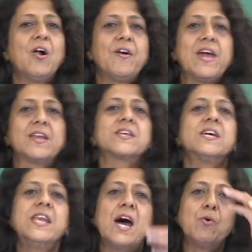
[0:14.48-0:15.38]
right,
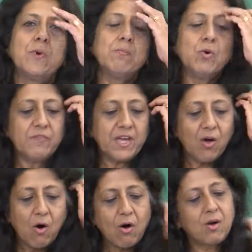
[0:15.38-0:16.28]
now we're moving
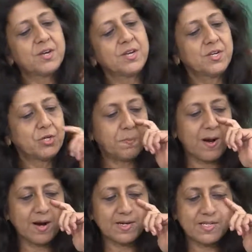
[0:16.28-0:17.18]
on to
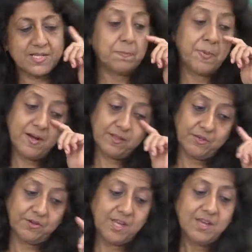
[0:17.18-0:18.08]
subpart
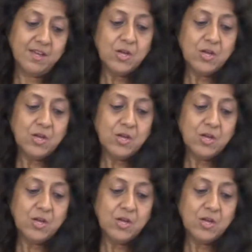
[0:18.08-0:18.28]
3,